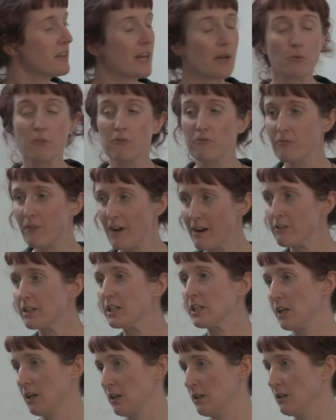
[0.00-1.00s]
They were very
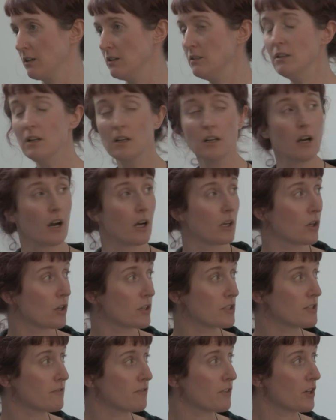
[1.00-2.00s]
young, a
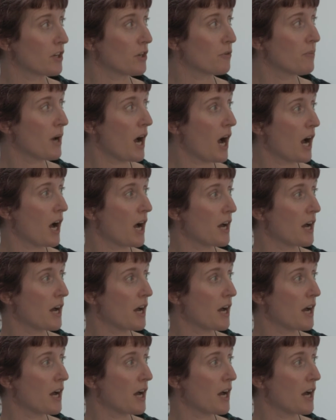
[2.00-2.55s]
lot of them.